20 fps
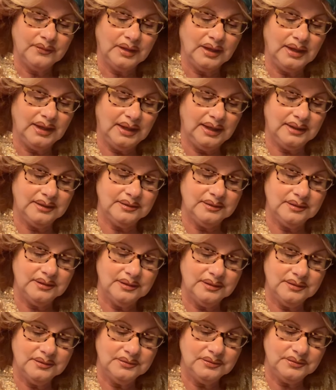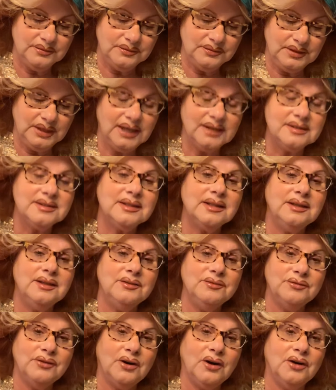And yes, it
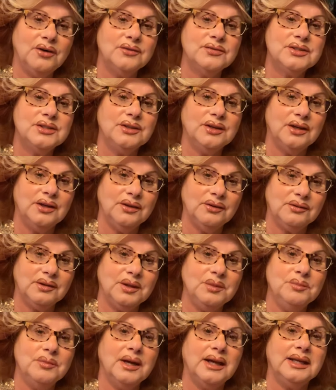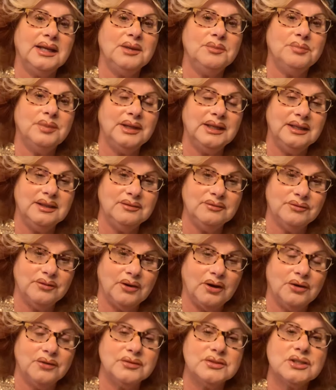involves not only money, but it
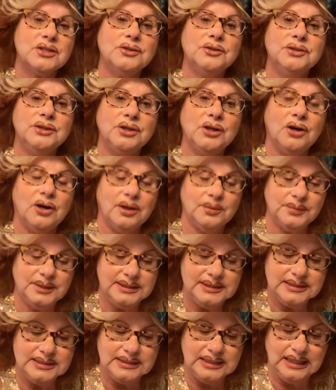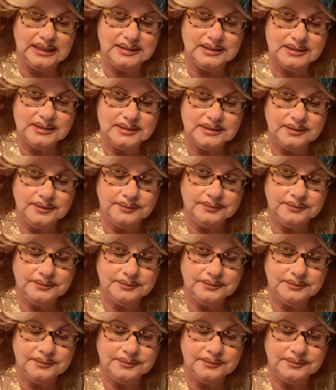involves good common sense.